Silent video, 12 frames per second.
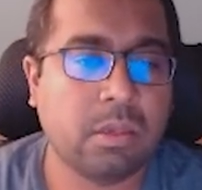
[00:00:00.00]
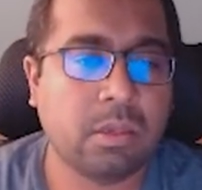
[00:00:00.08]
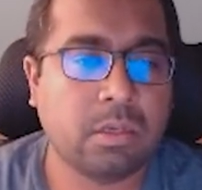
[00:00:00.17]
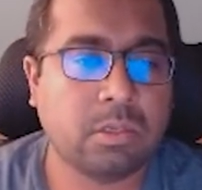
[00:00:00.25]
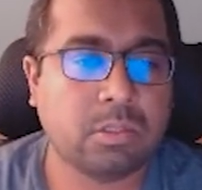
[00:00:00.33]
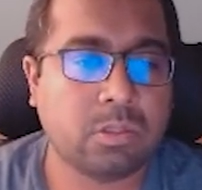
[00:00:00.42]

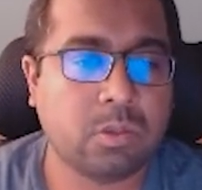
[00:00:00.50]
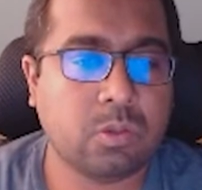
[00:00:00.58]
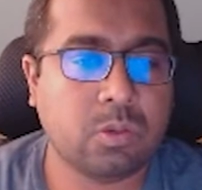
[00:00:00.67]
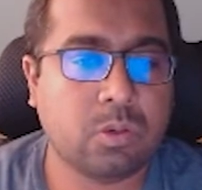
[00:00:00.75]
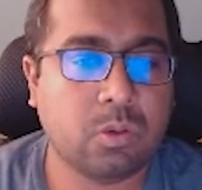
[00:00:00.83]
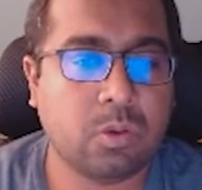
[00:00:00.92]

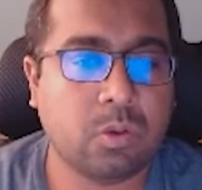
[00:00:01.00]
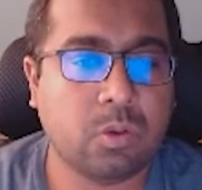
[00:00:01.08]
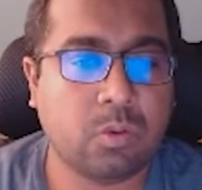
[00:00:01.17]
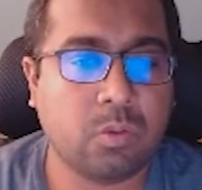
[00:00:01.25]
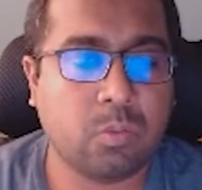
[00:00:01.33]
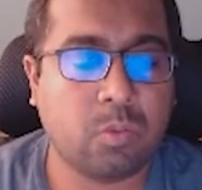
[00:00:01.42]
So
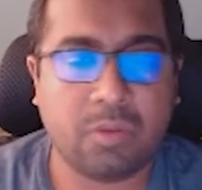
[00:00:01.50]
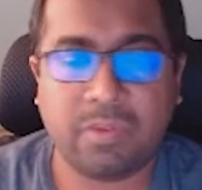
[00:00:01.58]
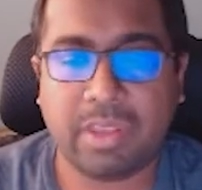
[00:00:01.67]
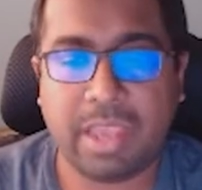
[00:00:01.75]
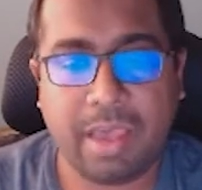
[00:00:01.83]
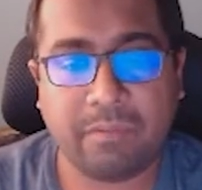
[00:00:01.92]
what
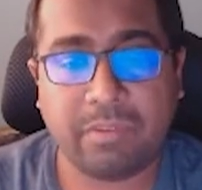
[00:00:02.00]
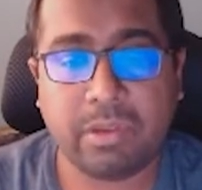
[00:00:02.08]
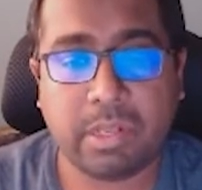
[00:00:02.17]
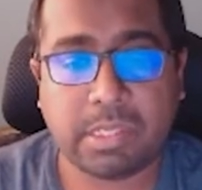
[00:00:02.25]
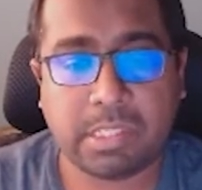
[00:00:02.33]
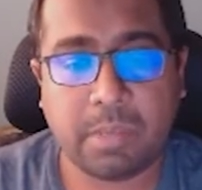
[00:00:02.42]
we have
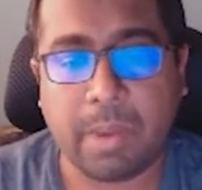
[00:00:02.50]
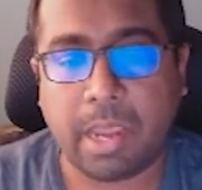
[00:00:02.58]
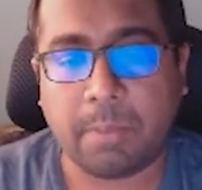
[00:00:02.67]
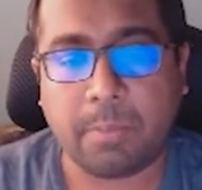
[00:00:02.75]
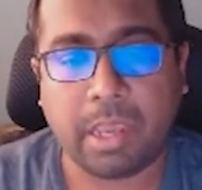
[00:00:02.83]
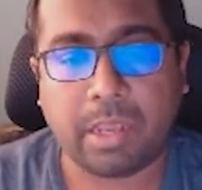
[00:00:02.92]
here is a
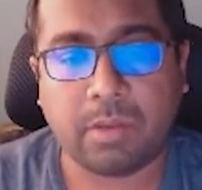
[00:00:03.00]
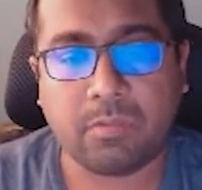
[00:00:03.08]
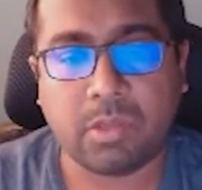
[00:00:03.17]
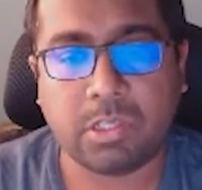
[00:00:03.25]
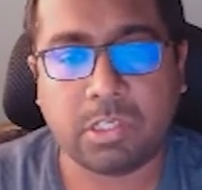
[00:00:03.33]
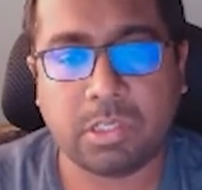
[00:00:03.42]
pipeline
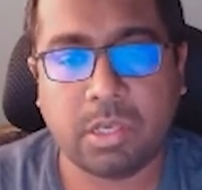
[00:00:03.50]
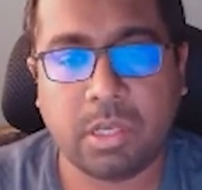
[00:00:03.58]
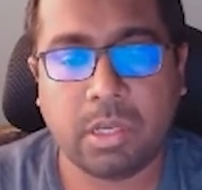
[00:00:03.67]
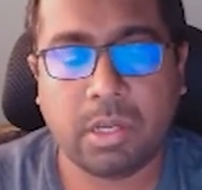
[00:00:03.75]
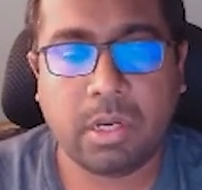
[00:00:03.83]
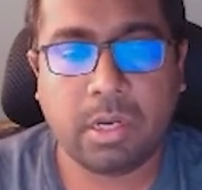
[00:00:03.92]
which
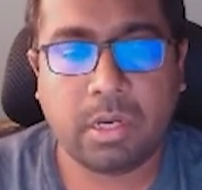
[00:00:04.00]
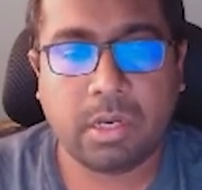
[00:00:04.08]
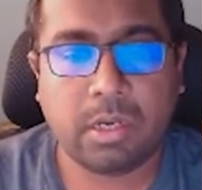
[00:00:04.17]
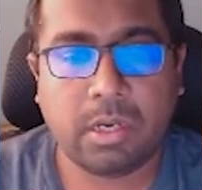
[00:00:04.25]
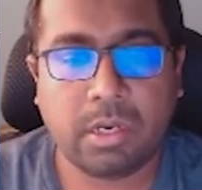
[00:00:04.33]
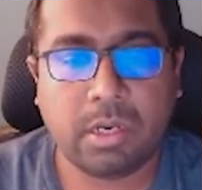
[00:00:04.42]

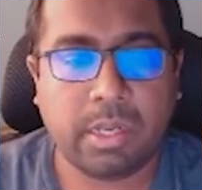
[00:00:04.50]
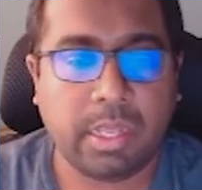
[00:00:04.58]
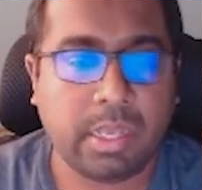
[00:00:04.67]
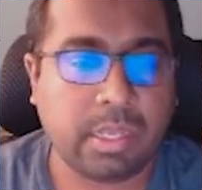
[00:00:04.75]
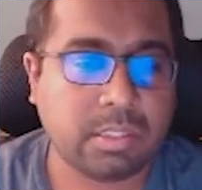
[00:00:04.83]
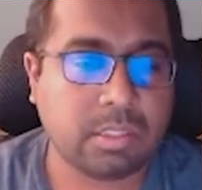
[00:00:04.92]

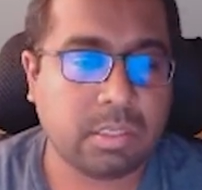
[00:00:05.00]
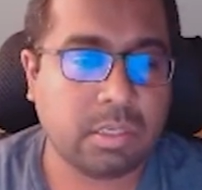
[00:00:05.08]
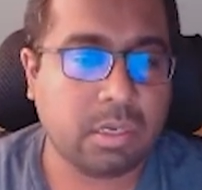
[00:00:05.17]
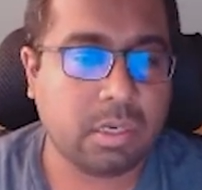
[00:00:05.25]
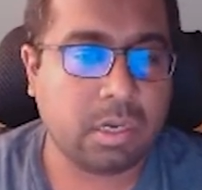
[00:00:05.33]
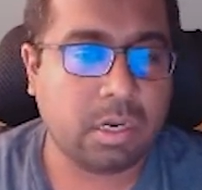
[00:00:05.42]
takes
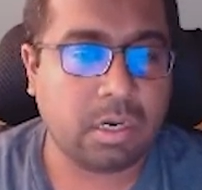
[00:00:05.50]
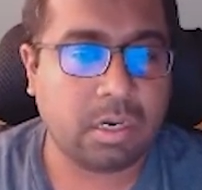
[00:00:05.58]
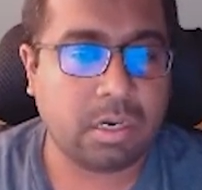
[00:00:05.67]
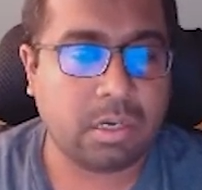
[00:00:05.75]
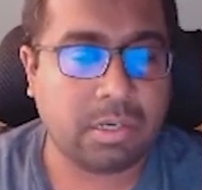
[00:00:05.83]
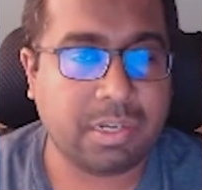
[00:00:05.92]

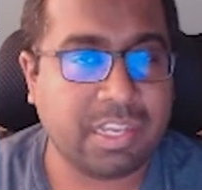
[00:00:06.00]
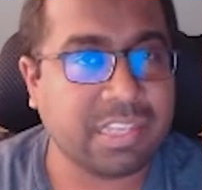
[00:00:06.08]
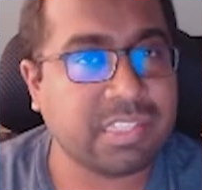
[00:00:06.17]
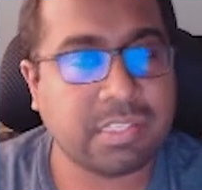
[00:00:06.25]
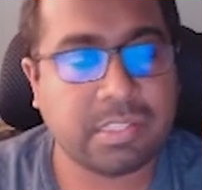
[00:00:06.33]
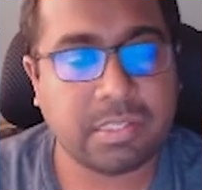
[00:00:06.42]
a
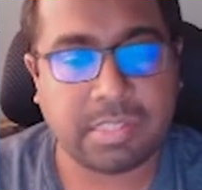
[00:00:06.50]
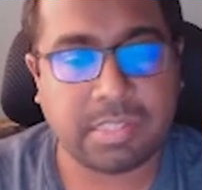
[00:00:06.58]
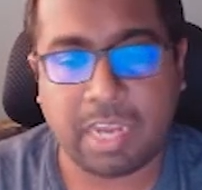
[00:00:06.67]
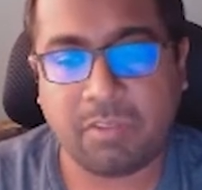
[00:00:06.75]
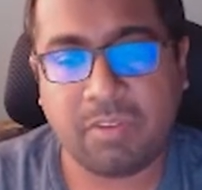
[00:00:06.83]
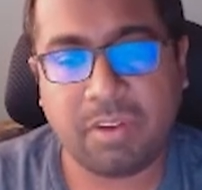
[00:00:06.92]
test
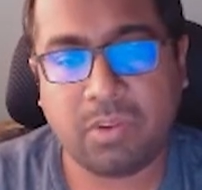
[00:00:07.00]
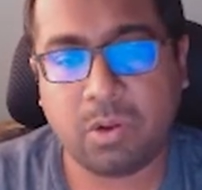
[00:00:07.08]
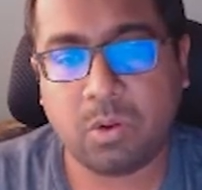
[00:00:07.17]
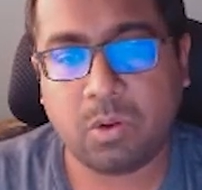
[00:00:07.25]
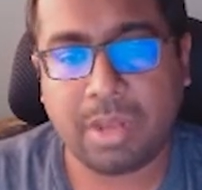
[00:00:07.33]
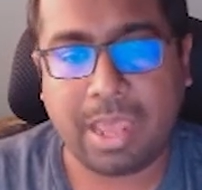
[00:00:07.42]
sine wave
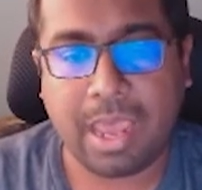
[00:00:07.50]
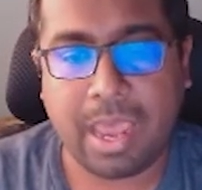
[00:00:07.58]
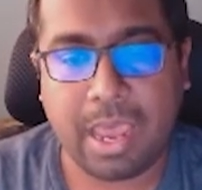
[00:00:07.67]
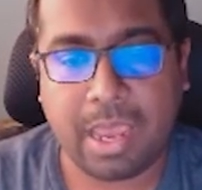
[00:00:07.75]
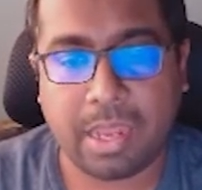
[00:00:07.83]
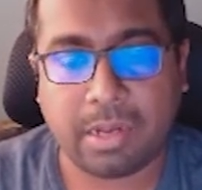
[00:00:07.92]
tone
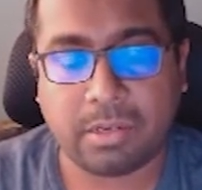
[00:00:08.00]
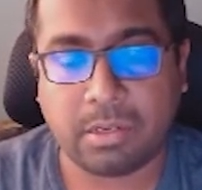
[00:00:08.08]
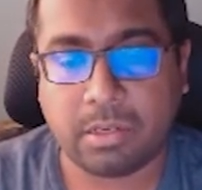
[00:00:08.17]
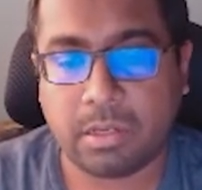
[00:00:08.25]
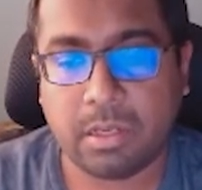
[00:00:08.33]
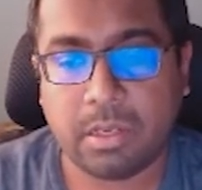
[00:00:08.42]

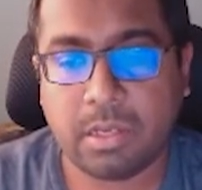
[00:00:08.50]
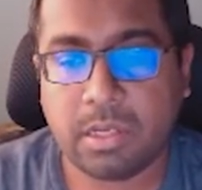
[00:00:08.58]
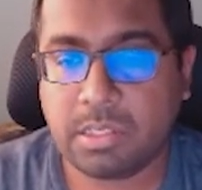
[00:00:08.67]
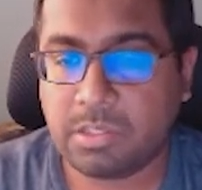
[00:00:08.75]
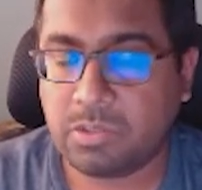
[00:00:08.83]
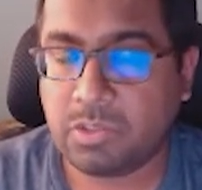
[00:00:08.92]
and
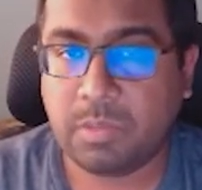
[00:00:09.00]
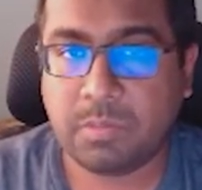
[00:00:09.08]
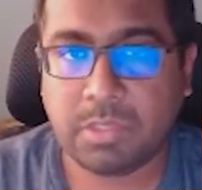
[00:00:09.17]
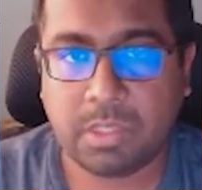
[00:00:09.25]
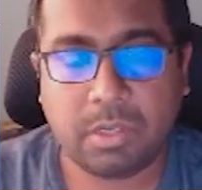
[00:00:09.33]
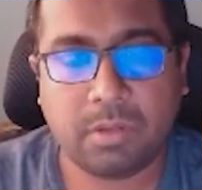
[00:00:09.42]

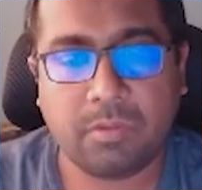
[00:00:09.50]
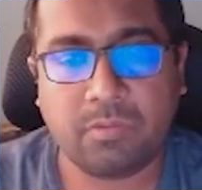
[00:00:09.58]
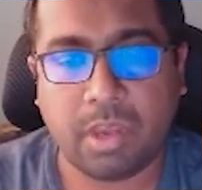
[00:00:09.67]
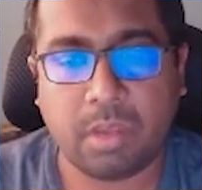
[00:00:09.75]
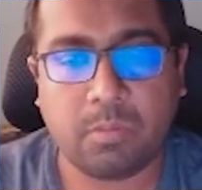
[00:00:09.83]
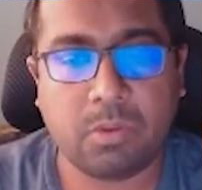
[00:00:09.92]
streams it
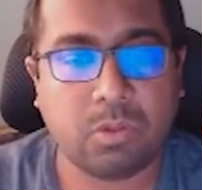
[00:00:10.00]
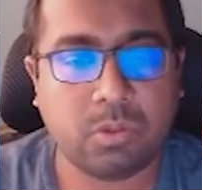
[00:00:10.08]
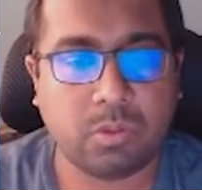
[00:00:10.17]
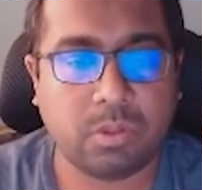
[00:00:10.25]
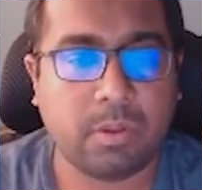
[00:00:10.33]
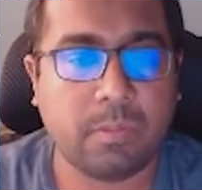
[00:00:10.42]
via
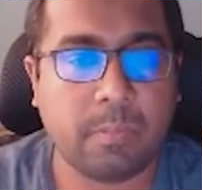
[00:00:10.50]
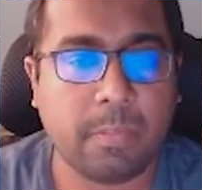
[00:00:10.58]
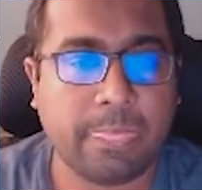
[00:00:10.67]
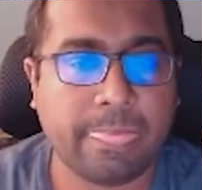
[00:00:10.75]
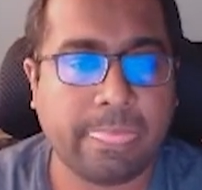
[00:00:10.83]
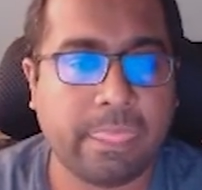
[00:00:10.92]
Bluetooth.
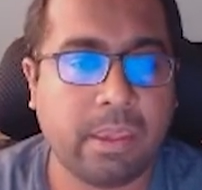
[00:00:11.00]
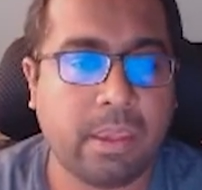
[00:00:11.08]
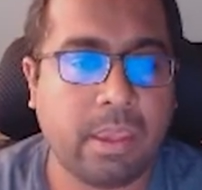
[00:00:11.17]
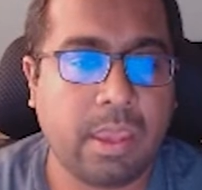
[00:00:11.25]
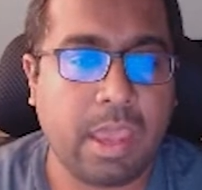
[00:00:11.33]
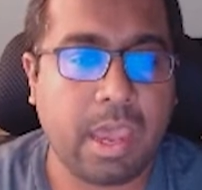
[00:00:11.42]

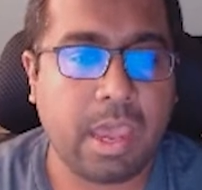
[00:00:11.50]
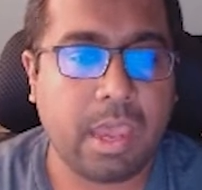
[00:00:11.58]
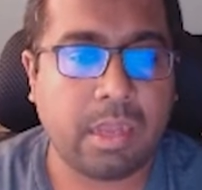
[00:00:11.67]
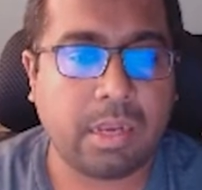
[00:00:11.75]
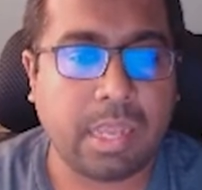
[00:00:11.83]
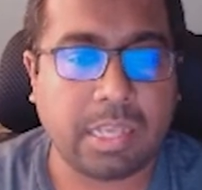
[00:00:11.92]

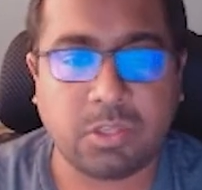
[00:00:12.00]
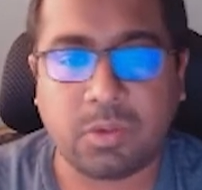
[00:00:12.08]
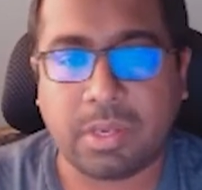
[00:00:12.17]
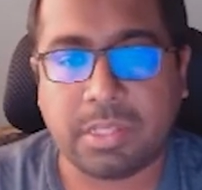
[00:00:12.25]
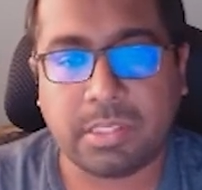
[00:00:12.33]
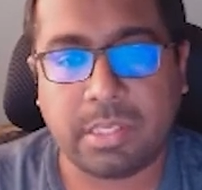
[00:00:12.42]
And as you
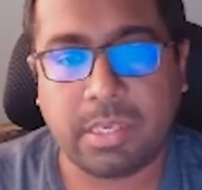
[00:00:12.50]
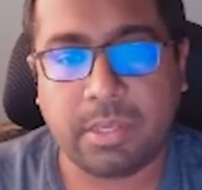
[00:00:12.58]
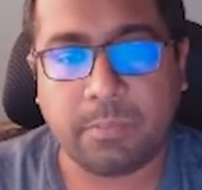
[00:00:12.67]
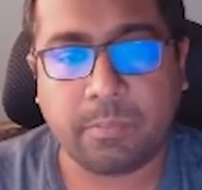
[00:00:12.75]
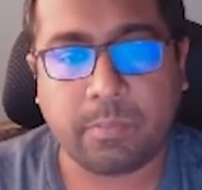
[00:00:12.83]
can see,